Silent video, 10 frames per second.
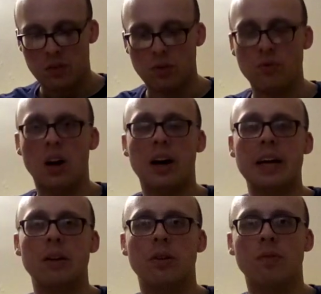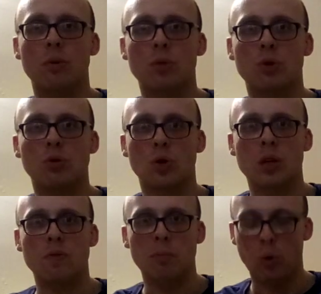the violent, those who
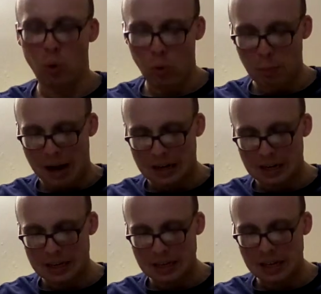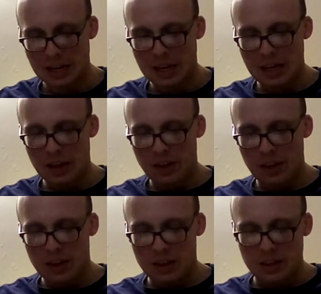treat the poor badly.
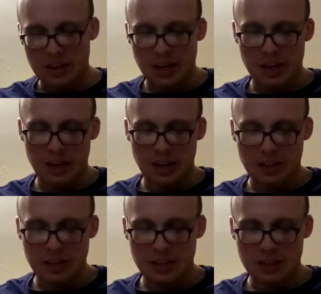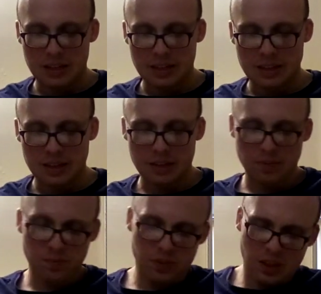Yeah, and yeah.
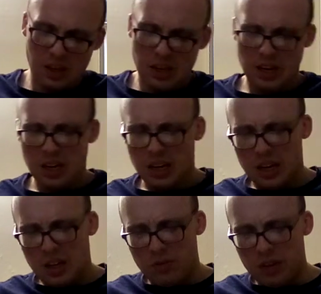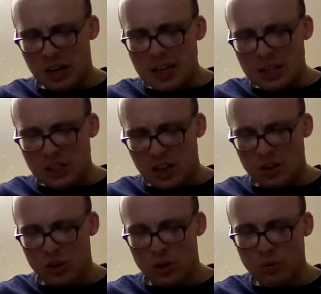The leech
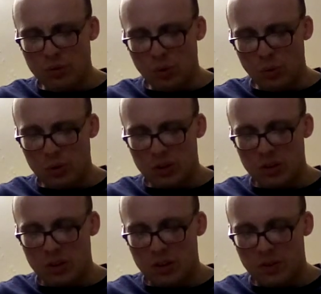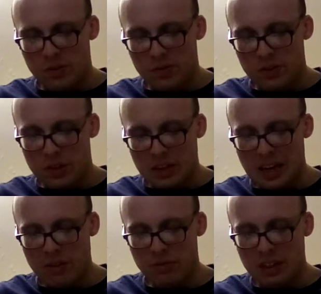has 2 daughters.
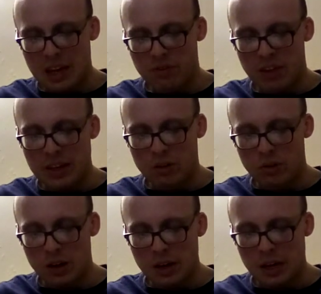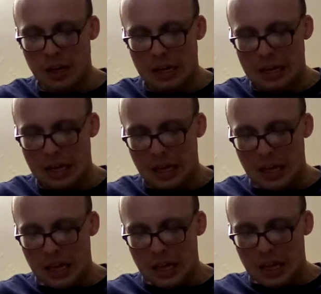Give, give, they cry.
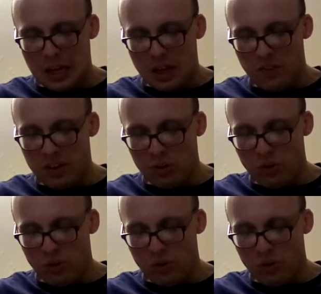There